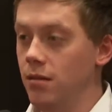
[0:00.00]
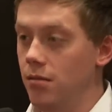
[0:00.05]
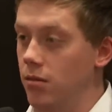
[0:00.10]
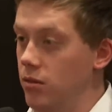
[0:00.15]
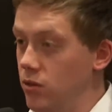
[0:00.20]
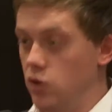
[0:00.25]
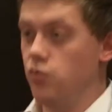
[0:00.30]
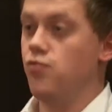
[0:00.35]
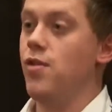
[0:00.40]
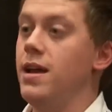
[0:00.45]

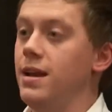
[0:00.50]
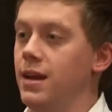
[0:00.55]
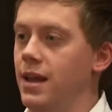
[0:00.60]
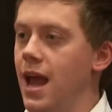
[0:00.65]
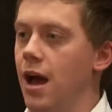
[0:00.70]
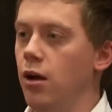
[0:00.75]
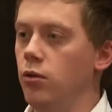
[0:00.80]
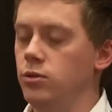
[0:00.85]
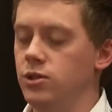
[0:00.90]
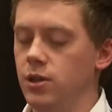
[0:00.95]
greatly
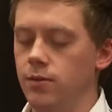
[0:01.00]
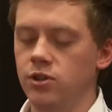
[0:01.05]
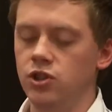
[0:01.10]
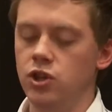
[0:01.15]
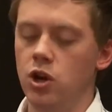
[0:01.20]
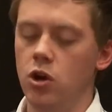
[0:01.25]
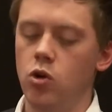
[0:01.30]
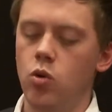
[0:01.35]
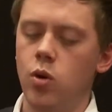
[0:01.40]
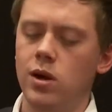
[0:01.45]
helped it. There's
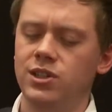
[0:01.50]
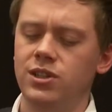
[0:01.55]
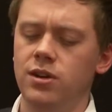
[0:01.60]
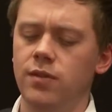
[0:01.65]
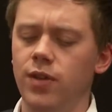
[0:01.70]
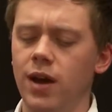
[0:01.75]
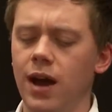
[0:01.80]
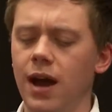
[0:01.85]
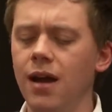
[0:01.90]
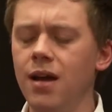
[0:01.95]
no question of
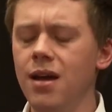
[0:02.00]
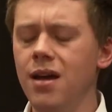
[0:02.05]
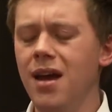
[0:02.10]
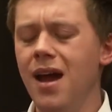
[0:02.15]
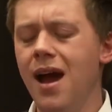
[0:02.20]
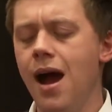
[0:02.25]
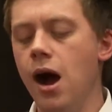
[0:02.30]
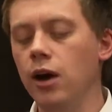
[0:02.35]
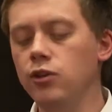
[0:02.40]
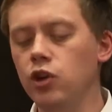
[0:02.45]
that.
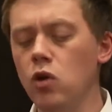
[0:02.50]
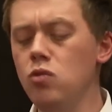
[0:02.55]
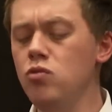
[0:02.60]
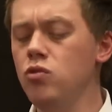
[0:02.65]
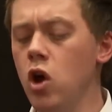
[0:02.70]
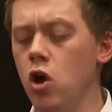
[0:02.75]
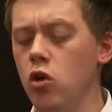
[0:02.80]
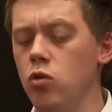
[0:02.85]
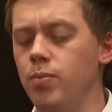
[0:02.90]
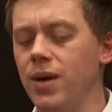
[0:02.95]
I don't
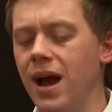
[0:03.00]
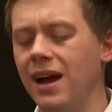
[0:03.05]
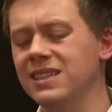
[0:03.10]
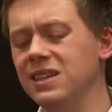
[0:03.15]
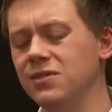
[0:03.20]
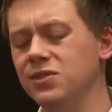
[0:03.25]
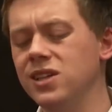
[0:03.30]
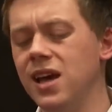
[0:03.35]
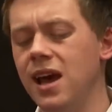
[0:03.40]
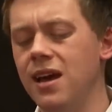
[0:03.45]
know, but as
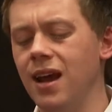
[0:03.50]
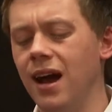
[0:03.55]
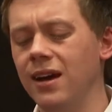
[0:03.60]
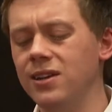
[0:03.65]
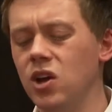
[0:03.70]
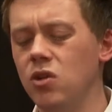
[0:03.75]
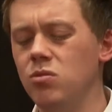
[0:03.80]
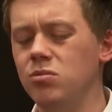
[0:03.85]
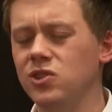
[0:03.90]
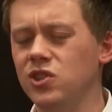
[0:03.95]
I've said, I
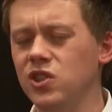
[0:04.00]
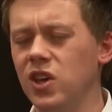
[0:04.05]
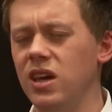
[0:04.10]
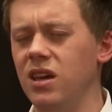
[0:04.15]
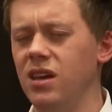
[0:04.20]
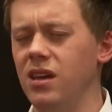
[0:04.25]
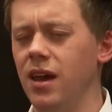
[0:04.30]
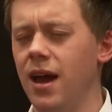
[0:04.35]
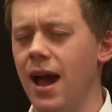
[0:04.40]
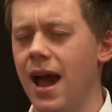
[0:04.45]
don't
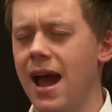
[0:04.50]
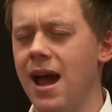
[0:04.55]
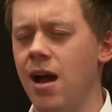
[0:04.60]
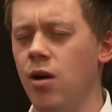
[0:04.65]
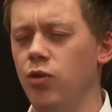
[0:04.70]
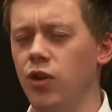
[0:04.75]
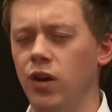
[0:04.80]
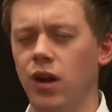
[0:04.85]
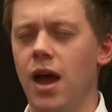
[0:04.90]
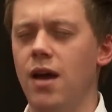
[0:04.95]
see how
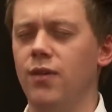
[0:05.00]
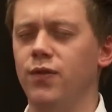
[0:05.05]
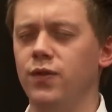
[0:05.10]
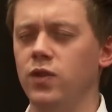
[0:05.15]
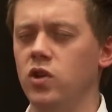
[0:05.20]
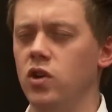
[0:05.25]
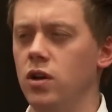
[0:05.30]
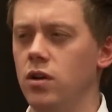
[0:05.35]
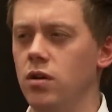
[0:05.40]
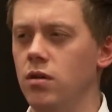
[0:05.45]
the left
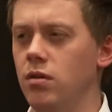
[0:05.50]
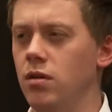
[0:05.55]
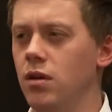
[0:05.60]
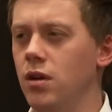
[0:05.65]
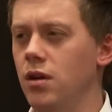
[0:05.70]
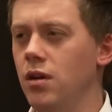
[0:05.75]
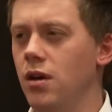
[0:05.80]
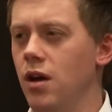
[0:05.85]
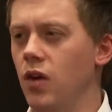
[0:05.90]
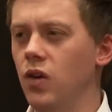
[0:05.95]
can,
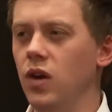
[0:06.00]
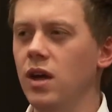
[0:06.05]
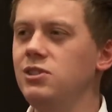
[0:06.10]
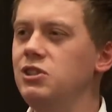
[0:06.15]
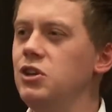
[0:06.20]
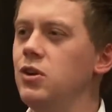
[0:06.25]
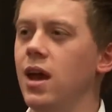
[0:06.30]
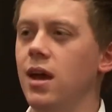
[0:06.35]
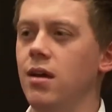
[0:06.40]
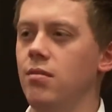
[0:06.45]
unless
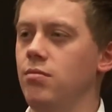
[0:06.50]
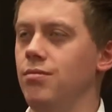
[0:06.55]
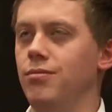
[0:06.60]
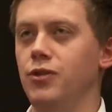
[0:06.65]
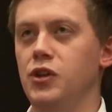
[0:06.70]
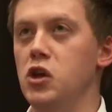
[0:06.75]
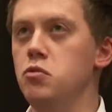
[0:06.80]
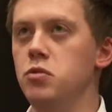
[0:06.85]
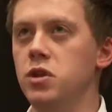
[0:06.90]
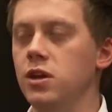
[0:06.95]
you get
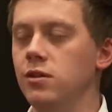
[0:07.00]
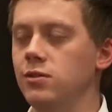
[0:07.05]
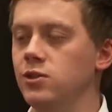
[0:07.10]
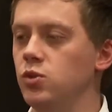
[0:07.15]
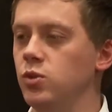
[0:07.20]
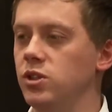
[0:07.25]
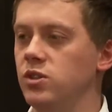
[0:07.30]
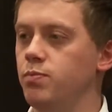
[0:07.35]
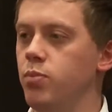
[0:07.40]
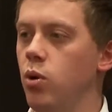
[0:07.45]
unions
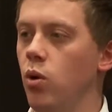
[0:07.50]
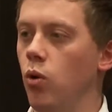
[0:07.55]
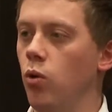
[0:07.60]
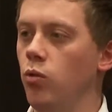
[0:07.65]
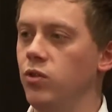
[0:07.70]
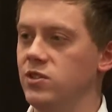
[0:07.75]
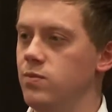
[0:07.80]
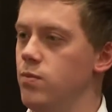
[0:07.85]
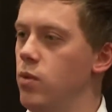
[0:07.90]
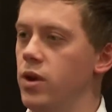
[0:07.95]
which put all
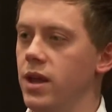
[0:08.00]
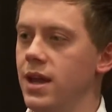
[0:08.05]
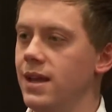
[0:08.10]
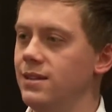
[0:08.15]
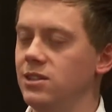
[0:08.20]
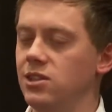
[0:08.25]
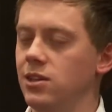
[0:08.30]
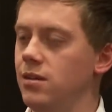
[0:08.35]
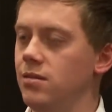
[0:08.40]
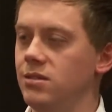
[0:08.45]
this money
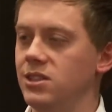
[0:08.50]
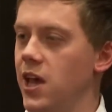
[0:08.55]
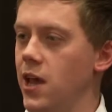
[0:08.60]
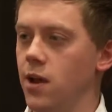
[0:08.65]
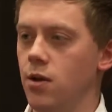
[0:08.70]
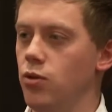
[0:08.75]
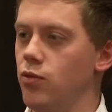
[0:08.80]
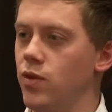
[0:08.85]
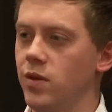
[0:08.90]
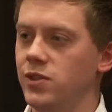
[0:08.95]
into
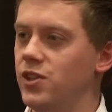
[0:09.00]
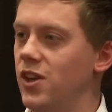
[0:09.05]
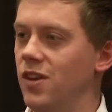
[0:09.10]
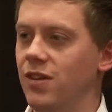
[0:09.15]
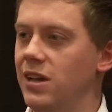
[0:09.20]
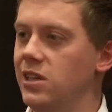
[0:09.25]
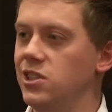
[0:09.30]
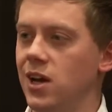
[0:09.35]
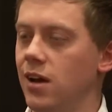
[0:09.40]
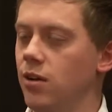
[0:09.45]
setting up their own
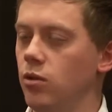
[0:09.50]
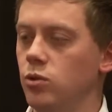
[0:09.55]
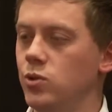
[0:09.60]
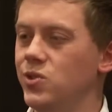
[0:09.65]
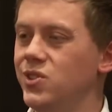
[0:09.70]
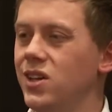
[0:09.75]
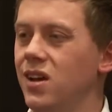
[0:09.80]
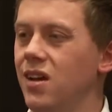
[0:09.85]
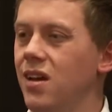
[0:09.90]
TV channels,